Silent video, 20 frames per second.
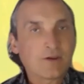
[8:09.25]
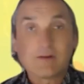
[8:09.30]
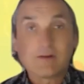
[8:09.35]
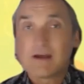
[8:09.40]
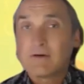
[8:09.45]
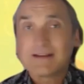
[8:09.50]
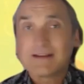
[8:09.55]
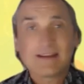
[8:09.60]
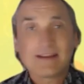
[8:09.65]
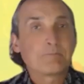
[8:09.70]

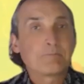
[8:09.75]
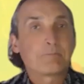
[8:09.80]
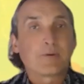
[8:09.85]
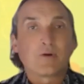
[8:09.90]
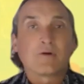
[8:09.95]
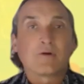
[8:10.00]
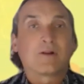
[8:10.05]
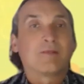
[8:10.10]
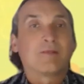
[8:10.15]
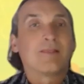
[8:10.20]
Now, I didn't
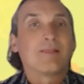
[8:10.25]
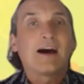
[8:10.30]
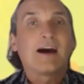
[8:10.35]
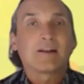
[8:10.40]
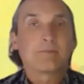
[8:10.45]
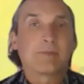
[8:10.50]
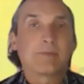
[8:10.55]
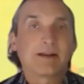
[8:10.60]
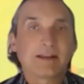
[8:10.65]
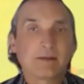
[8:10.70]
burn a lot
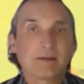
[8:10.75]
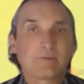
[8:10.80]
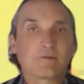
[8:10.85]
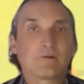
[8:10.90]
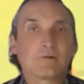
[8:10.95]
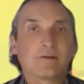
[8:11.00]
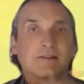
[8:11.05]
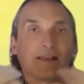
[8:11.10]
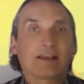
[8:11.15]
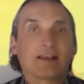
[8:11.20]
of money, it was
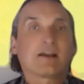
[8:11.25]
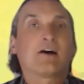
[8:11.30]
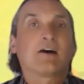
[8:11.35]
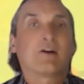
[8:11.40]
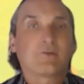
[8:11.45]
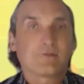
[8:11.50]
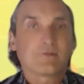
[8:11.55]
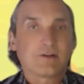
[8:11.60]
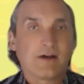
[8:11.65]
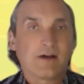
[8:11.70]
only like a
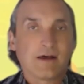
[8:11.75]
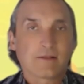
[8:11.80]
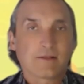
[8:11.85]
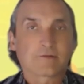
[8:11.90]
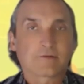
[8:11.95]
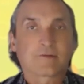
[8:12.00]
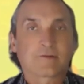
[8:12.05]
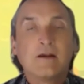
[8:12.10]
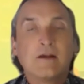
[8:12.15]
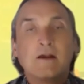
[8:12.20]

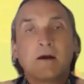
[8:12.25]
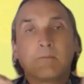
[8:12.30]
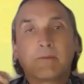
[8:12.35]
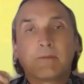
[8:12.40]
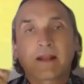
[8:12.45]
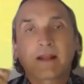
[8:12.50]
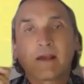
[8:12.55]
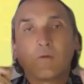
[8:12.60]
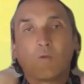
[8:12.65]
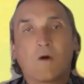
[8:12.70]
$100,
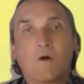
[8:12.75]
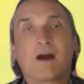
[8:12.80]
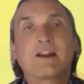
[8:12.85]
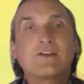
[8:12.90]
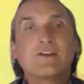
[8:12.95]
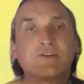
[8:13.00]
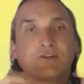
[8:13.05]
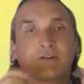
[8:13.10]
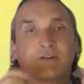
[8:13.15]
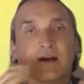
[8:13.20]
but I
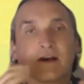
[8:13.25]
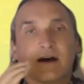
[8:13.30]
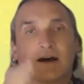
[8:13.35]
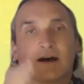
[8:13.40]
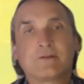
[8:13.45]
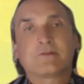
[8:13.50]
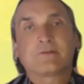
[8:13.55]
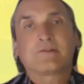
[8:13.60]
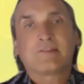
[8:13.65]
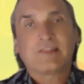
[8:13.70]
wanted you to
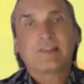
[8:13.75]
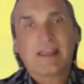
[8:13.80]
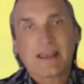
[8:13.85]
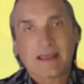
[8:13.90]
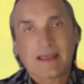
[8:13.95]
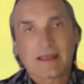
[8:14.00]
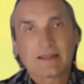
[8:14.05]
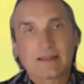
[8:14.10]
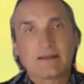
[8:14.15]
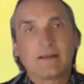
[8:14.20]

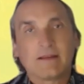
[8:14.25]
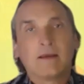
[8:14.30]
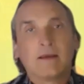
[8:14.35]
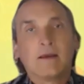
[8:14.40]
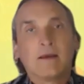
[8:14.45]
understand